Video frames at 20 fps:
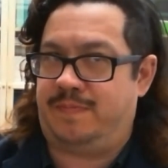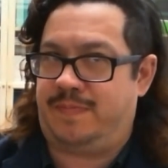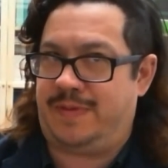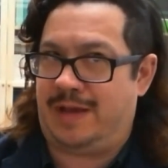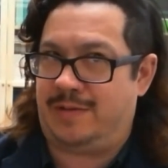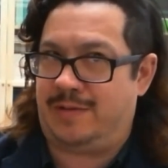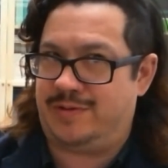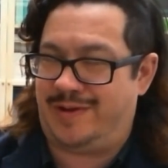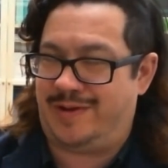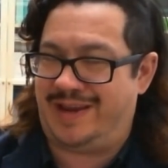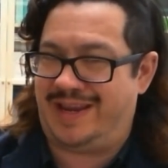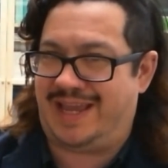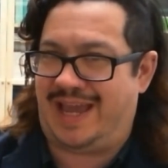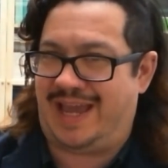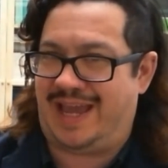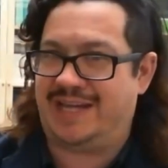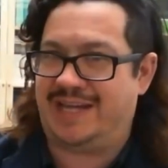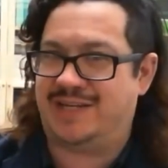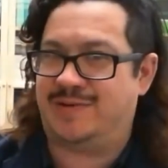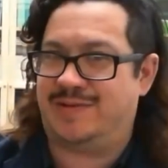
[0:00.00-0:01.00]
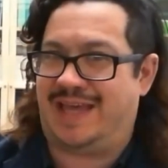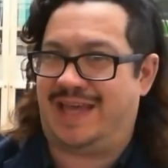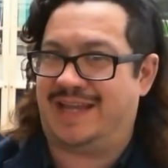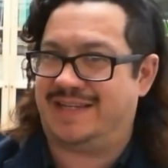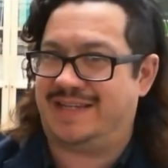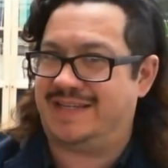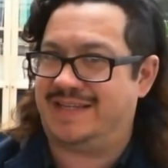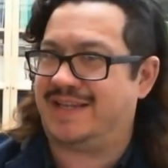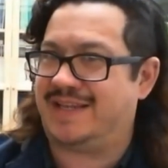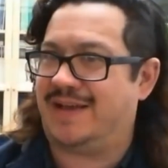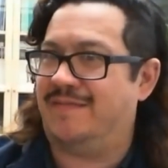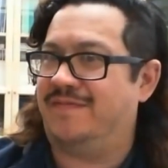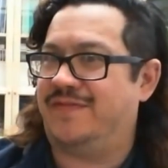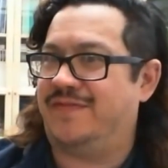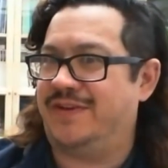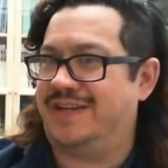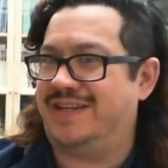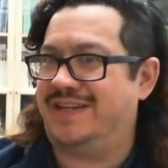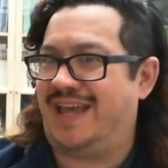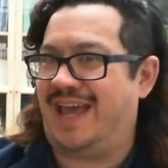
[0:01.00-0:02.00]
be able to engage with that
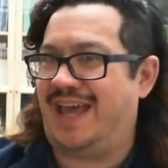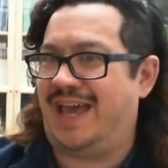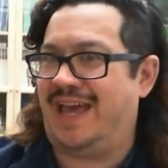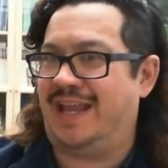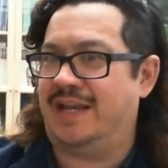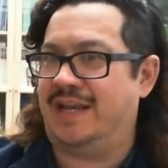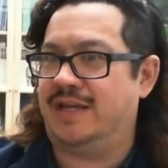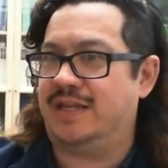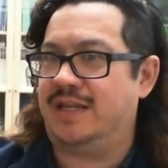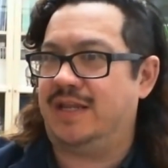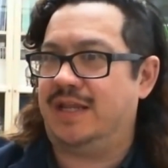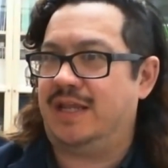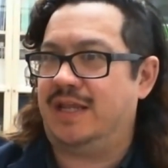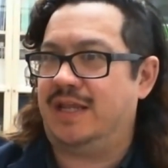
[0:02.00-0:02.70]
discomfort and